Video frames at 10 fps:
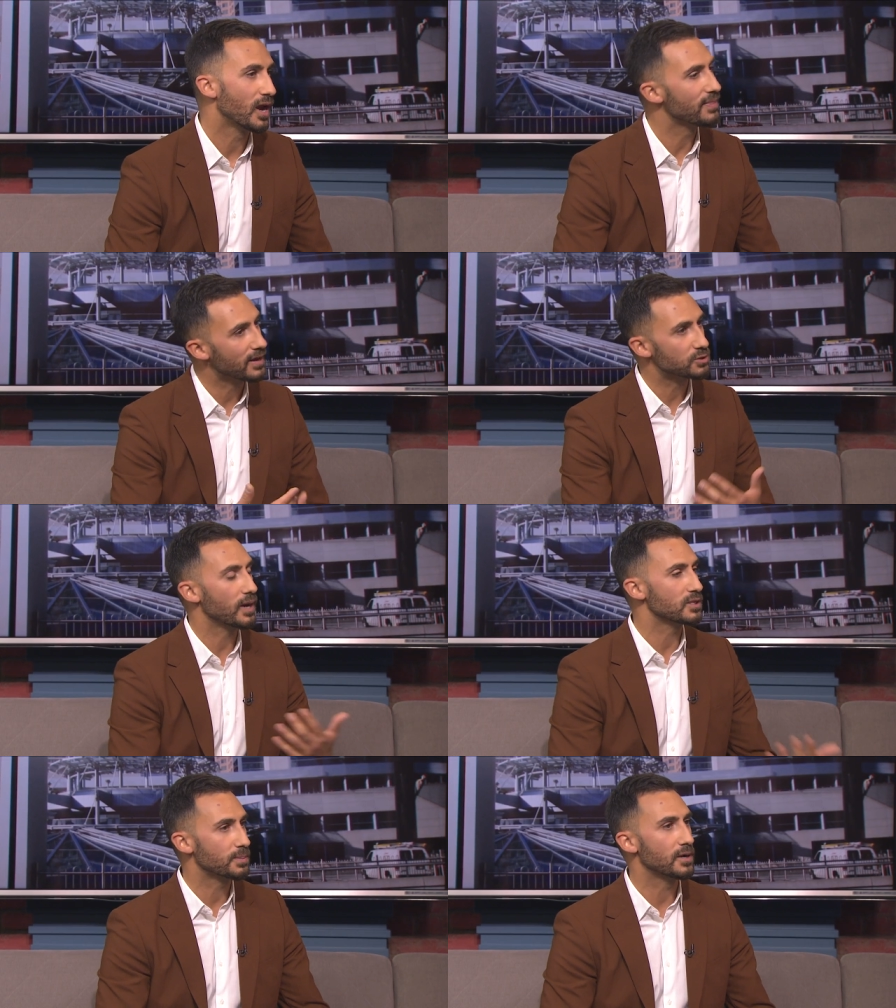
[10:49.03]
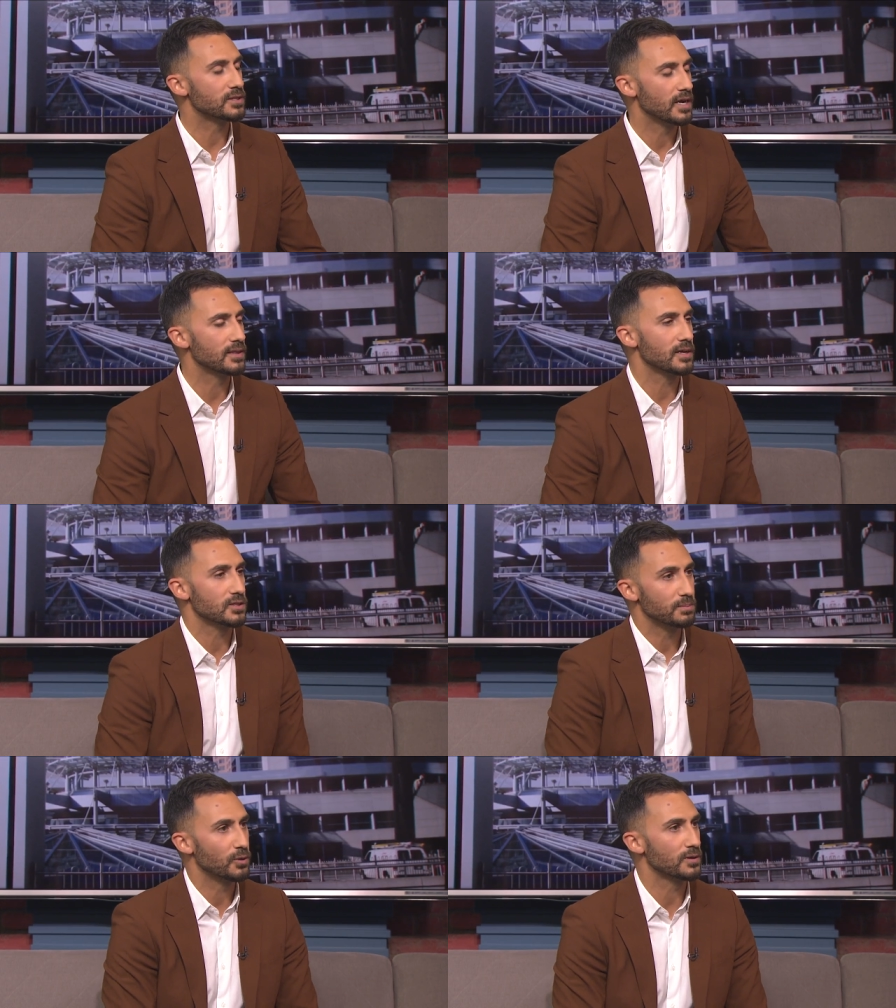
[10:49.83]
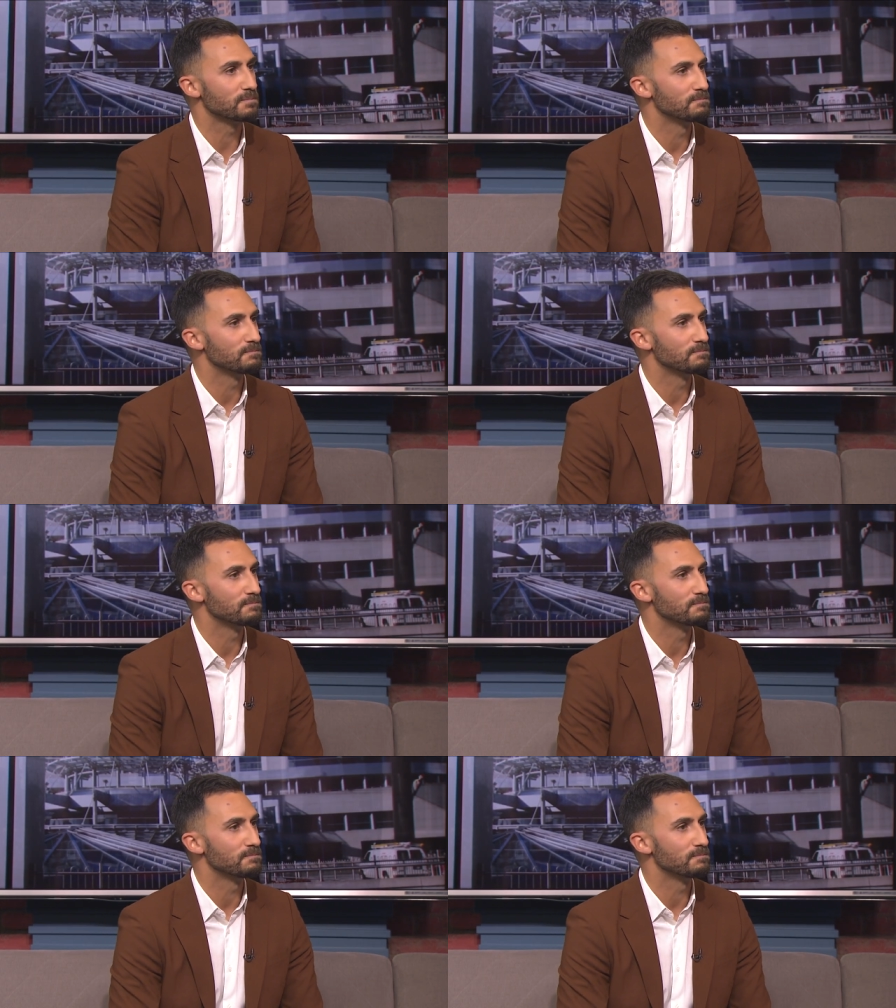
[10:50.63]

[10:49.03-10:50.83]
And that transparency I think is important.